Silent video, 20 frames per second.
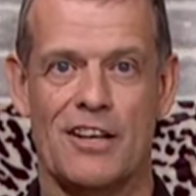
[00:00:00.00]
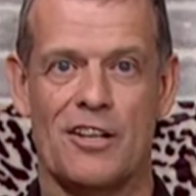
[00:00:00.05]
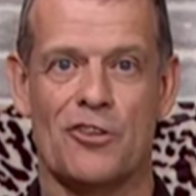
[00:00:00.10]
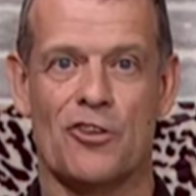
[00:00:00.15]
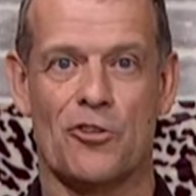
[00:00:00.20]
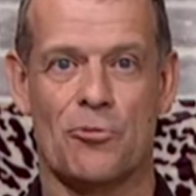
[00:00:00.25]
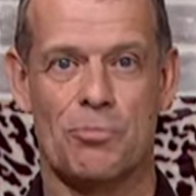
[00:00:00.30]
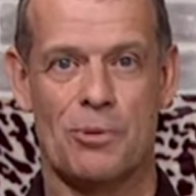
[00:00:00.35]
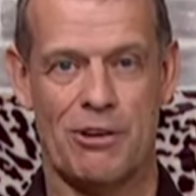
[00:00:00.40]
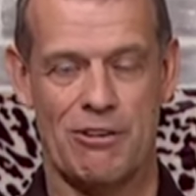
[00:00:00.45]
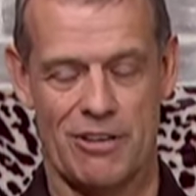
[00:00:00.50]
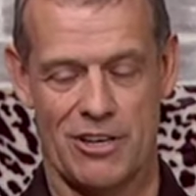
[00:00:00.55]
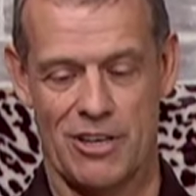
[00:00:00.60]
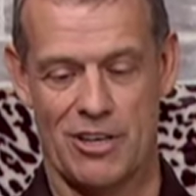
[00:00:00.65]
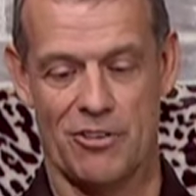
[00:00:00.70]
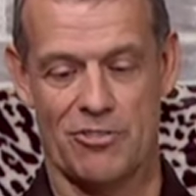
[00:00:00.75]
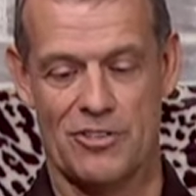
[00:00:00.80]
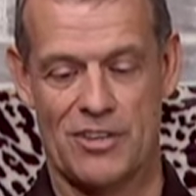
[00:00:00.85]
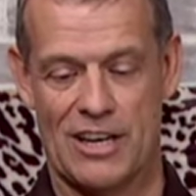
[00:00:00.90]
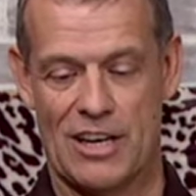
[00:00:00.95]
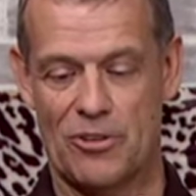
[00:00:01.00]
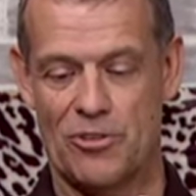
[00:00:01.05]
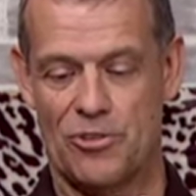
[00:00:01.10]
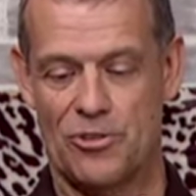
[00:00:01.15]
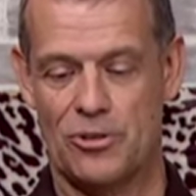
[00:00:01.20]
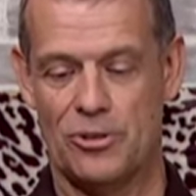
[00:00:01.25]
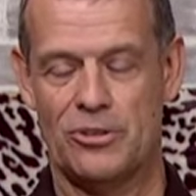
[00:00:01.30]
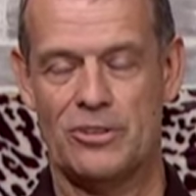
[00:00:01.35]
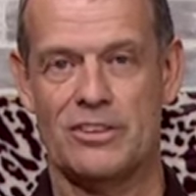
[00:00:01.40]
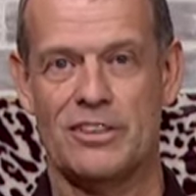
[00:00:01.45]
the Spirit of
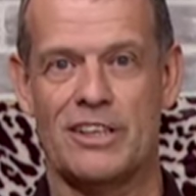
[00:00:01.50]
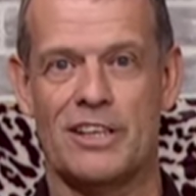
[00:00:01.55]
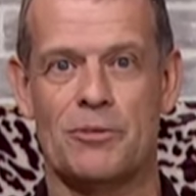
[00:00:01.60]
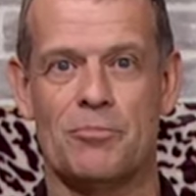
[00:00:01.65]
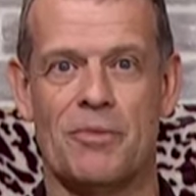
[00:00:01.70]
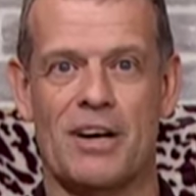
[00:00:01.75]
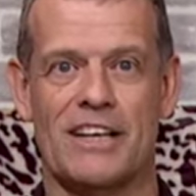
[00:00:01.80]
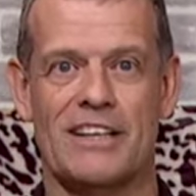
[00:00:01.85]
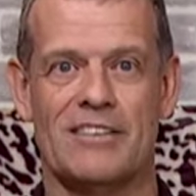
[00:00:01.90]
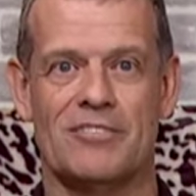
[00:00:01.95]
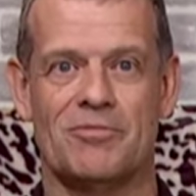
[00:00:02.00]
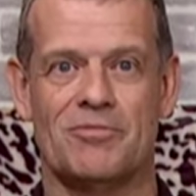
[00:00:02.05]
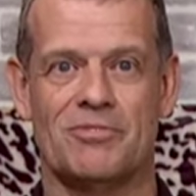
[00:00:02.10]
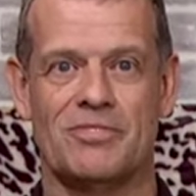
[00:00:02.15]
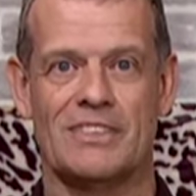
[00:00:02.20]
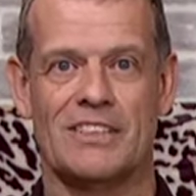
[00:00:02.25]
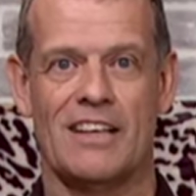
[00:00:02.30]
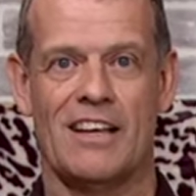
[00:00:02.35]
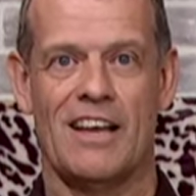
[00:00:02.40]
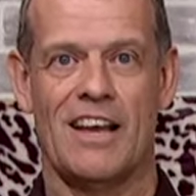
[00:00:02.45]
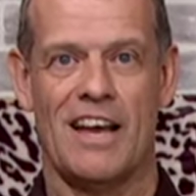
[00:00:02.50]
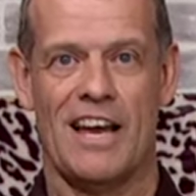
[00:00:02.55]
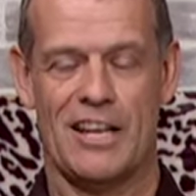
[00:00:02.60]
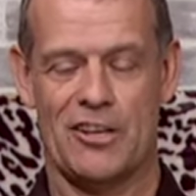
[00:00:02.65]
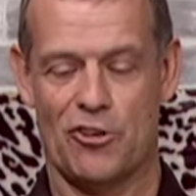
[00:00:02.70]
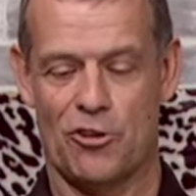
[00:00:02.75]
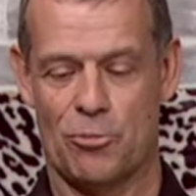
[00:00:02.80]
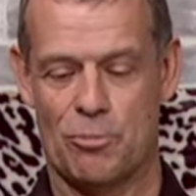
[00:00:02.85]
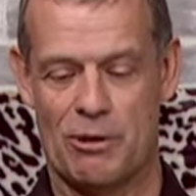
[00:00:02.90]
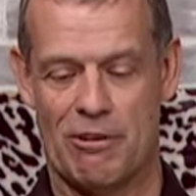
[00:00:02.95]
counsel and might, and
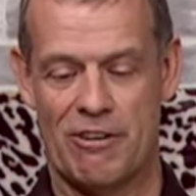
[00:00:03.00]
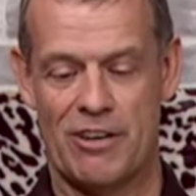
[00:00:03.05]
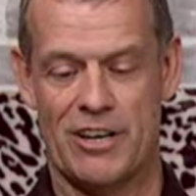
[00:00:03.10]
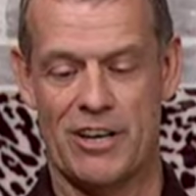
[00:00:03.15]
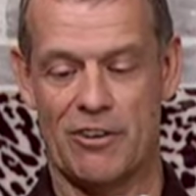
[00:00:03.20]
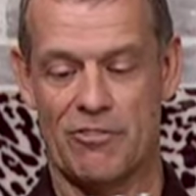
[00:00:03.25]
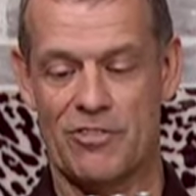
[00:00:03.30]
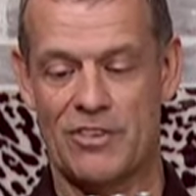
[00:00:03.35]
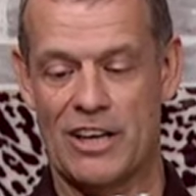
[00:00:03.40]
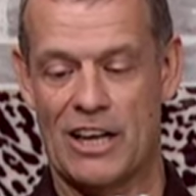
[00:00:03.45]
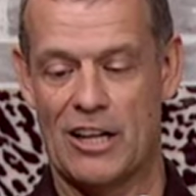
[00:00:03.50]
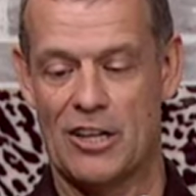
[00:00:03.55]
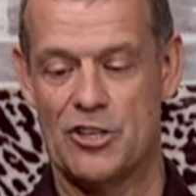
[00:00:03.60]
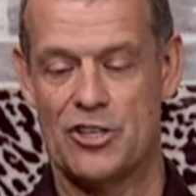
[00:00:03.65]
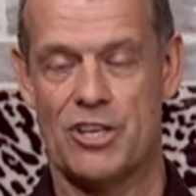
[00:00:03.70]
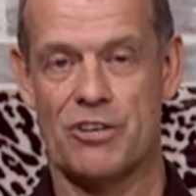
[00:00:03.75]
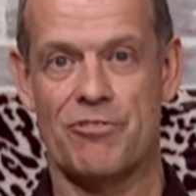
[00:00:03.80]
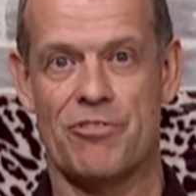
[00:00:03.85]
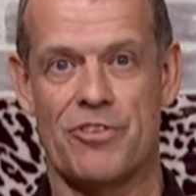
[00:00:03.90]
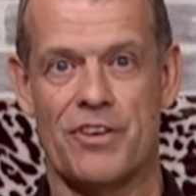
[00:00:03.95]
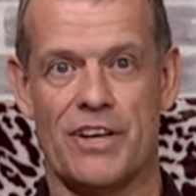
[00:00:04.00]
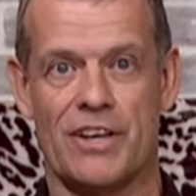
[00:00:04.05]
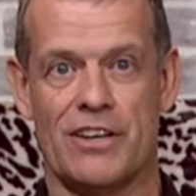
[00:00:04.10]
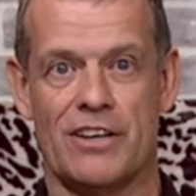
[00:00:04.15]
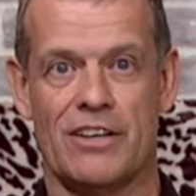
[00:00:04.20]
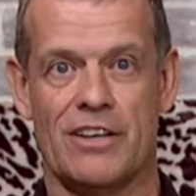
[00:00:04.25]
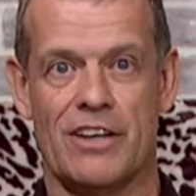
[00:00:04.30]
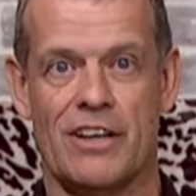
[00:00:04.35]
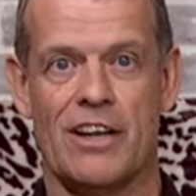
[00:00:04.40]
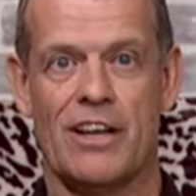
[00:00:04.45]
the Spirit of knowledge and
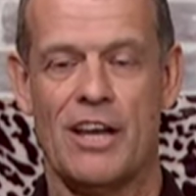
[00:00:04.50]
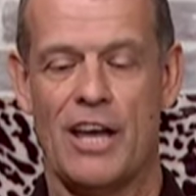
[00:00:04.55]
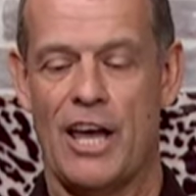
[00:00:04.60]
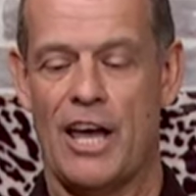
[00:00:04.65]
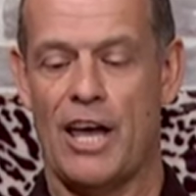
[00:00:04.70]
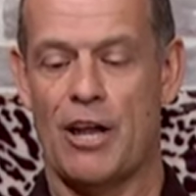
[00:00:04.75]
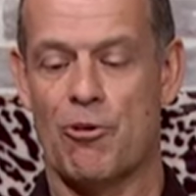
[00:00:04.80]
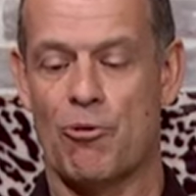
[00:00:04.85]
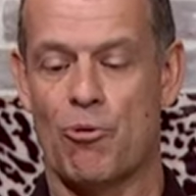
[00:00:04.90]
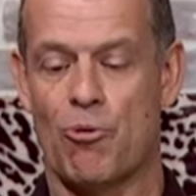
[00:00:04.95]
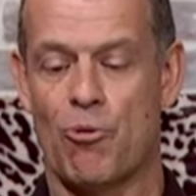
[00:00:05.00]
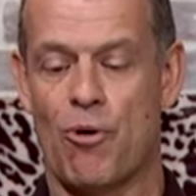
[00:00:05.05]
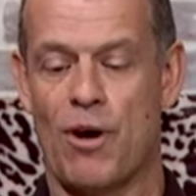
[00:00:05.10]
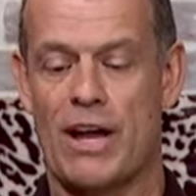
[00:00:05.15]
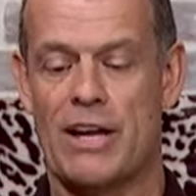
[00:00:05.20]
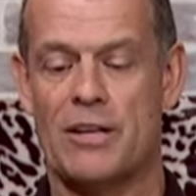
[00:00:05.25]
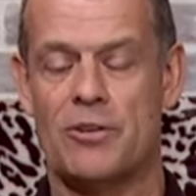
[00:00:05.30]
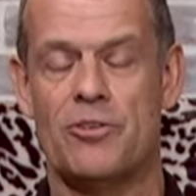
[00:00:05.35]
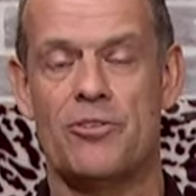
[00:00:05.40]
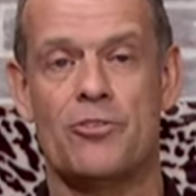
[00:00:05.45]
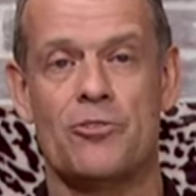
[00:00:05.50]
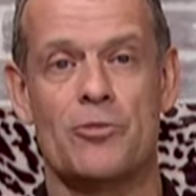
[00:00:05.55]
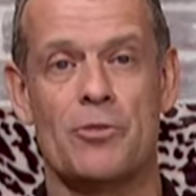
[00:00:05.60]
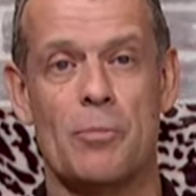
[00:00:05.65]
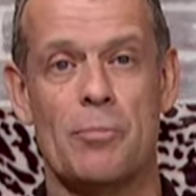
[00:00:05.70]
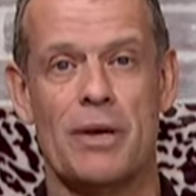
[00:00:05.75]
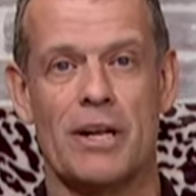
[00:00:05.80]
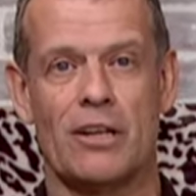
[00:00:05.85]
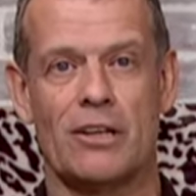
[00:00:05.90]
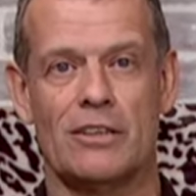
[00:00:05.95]
fear. Right in the
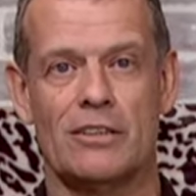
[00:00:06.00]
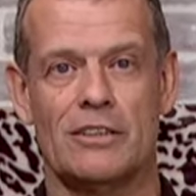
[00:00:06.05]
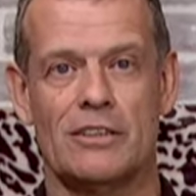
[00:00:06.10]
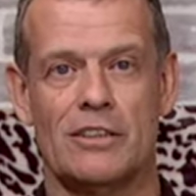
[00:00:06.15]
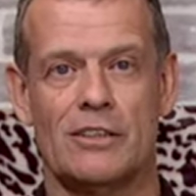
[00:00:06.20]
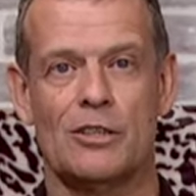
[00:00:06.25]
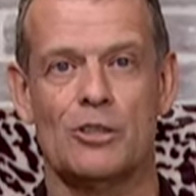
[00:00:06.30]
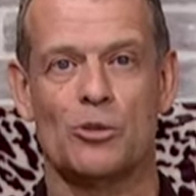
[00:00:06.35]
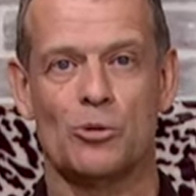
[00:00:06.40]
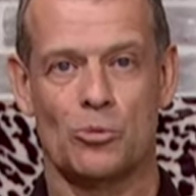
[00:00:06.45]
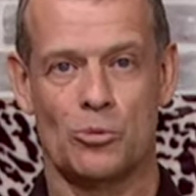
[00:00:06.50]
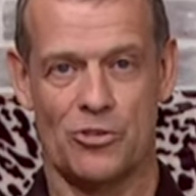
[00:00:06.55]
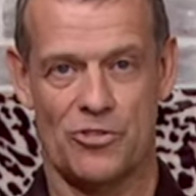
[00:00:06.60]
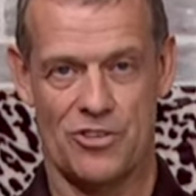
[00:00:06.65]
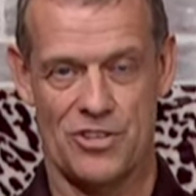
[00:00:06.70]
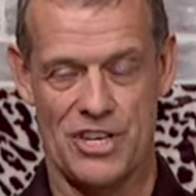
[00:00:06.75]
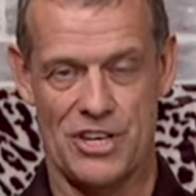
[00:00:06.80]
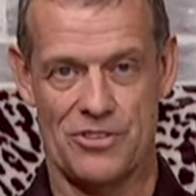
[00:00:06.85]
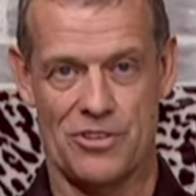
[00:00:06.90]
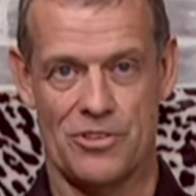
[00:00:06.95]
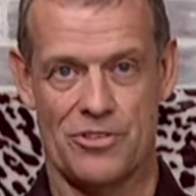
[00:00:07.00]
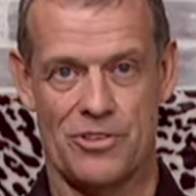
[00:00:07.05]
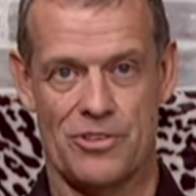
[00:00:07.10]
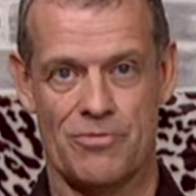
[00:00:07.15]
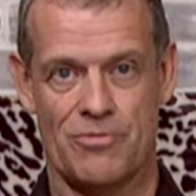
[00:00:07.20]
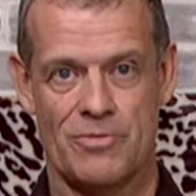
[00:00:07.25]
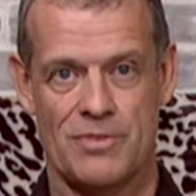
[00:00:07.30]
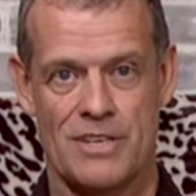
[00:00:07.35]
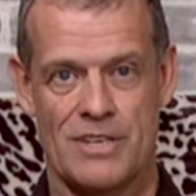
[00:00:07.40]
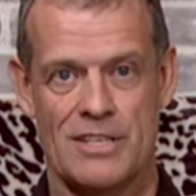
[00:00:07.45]
middle was Jesus.
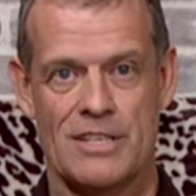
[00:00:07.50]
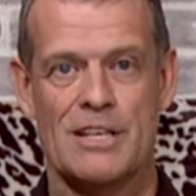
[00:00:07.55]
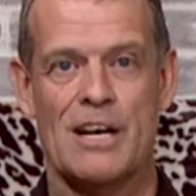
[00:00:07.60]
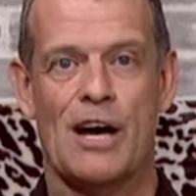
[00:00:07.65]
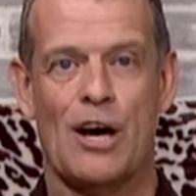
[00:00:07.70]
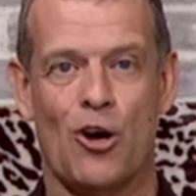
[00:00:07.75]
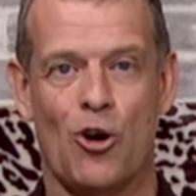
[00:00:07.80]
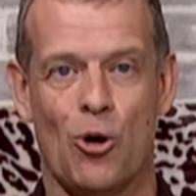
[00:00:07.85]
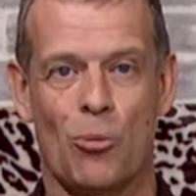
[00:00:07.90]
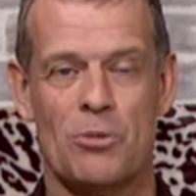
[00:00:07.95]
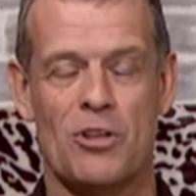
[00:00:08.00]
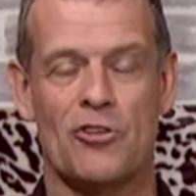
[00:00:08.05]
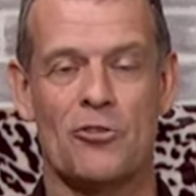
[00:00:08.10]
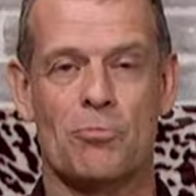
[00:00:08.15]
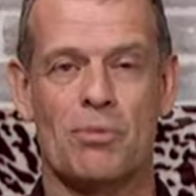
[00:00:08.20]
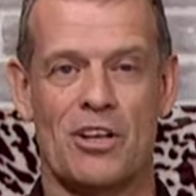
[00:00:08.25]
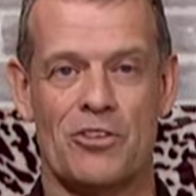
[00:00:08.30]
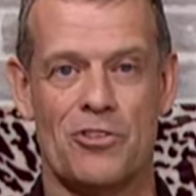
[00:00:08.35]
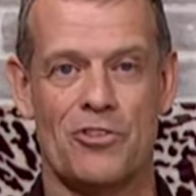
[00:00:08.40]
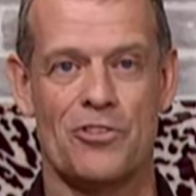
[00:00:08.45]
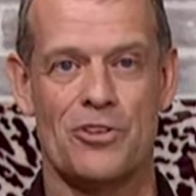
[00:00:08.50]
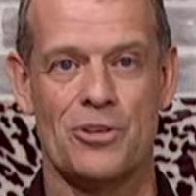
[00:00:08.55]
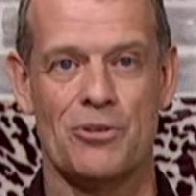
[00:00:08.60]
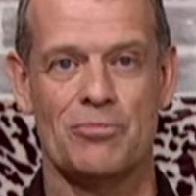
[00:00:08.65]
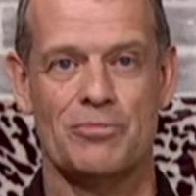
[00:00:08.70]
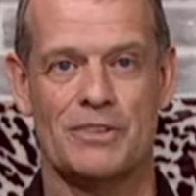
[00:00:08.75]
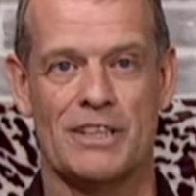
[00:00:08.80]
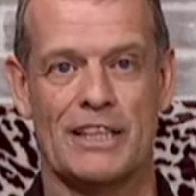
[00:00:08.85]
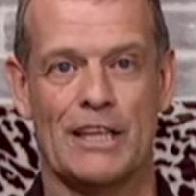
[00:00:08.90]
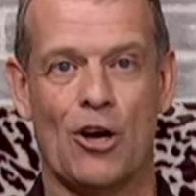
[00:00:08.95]
I hope this blesses you,
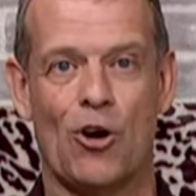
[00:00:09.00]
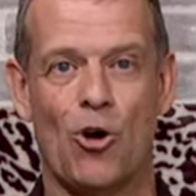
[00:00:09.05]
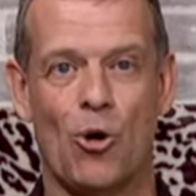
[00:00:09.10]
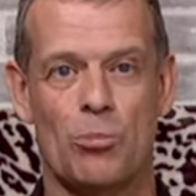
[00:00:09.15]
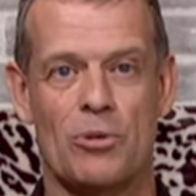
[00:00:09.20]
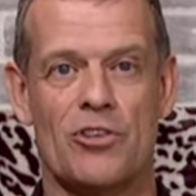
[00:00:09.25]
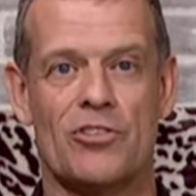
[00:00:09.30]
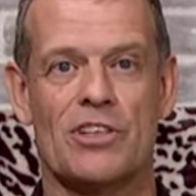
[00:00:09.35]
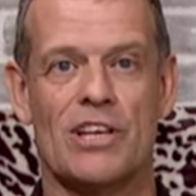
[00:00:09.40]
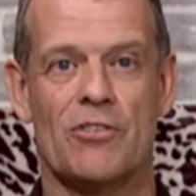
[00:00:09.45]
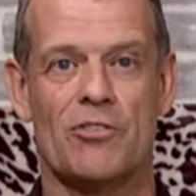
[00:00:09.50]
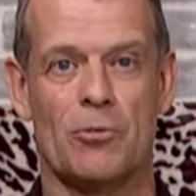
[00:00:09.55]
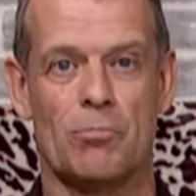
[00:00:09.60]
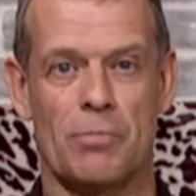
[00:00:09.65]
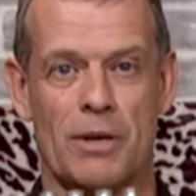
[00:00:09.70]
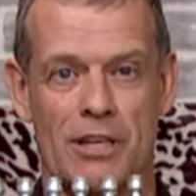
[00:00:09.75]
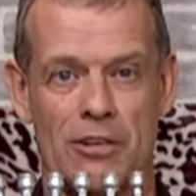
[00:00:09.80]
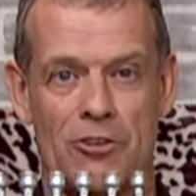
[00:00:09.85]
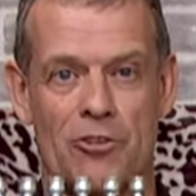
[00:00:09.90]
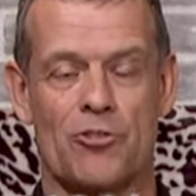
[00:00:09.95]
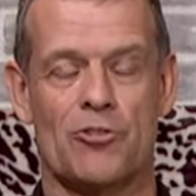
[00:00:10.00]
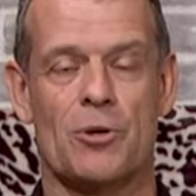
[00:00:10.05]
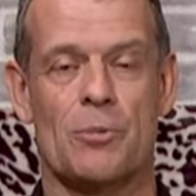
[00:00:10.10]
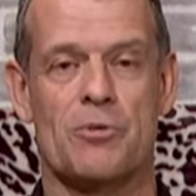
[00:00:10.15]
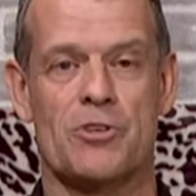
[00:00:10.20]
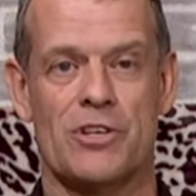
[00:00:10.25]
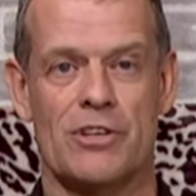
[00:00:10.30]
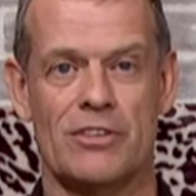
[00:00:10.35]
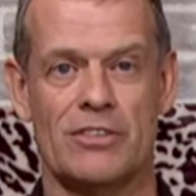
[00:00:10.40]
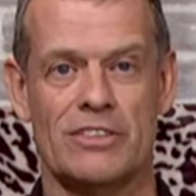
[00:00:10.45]
and I hope this gives a bigger
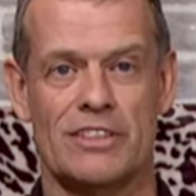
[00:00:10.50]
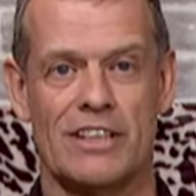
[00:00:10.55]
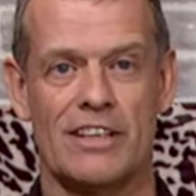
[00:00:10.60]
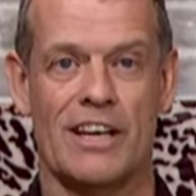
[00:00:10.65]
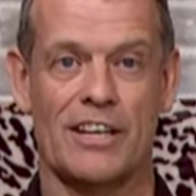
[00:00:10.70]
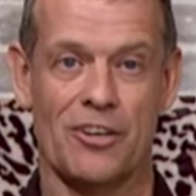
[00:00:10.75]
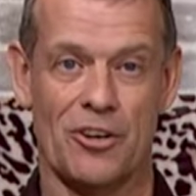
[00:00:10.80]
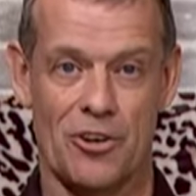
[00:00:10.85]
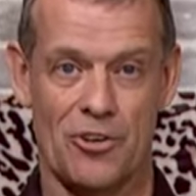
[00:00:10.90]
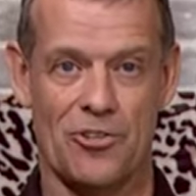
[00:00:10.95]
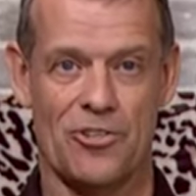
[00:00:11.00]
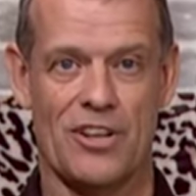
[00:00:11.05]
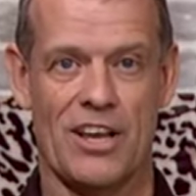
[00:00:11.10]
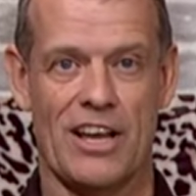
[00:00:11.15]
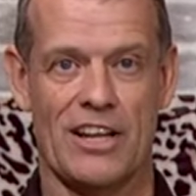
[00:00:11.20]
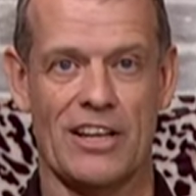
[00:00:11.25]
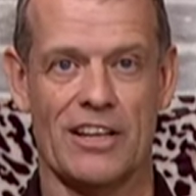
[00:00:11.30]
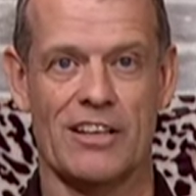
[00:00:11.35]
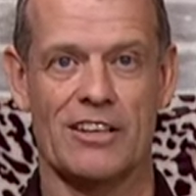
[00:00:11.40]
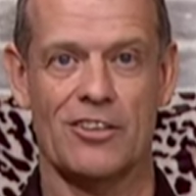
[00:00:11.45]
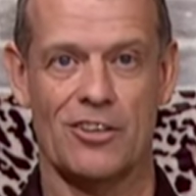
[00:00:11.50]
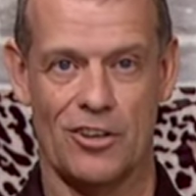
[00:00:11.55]
description and understanding